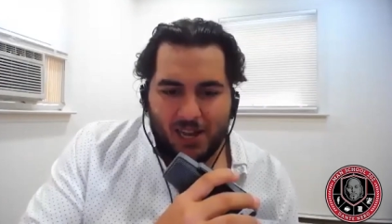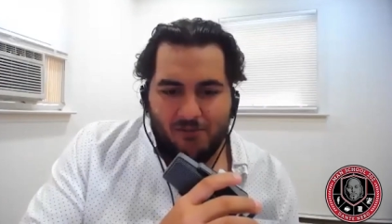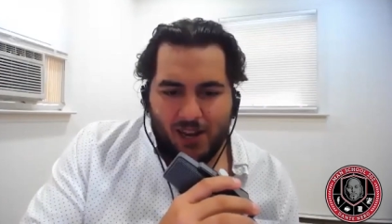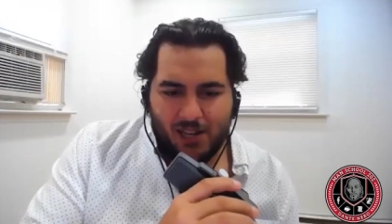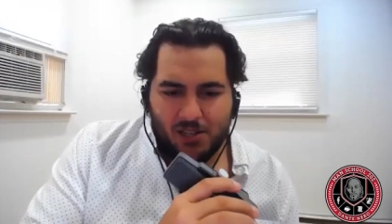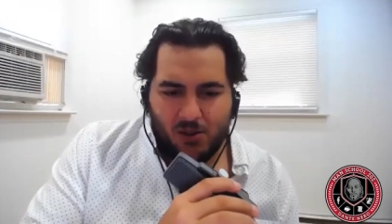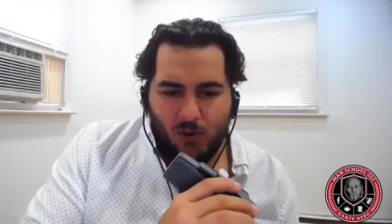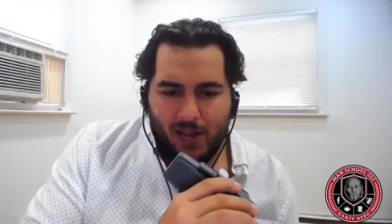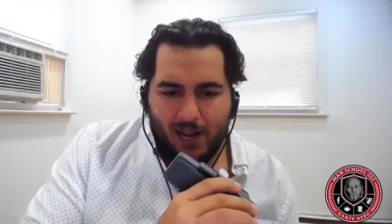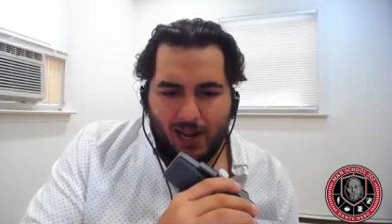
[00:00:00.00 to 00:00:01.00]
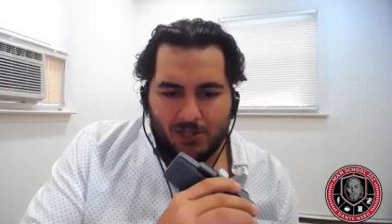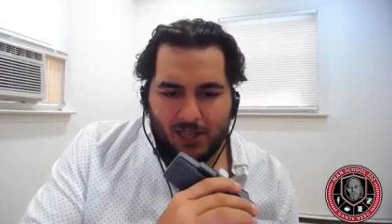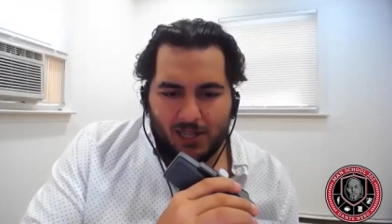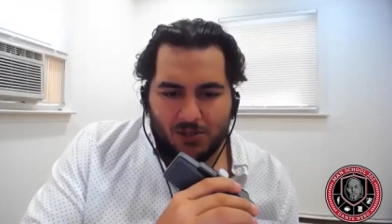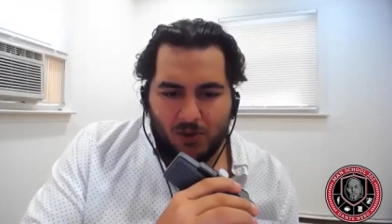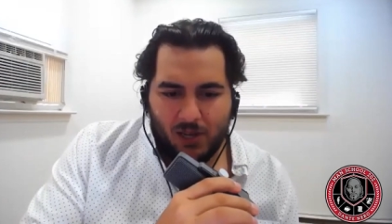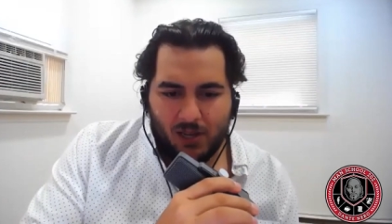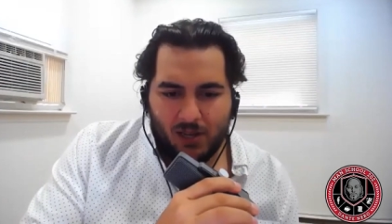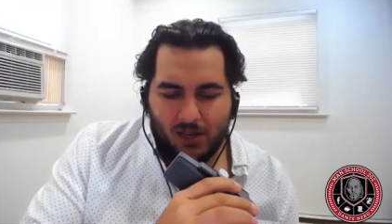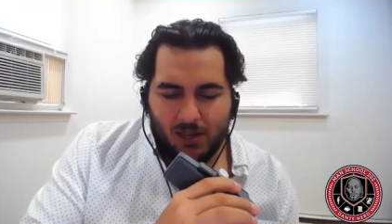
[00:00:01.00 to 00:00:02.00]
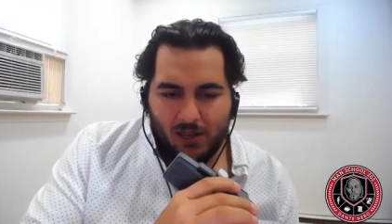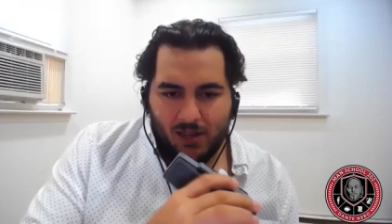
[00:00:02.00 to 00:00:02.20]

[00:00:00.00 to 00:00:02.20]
got invited to the White House last week.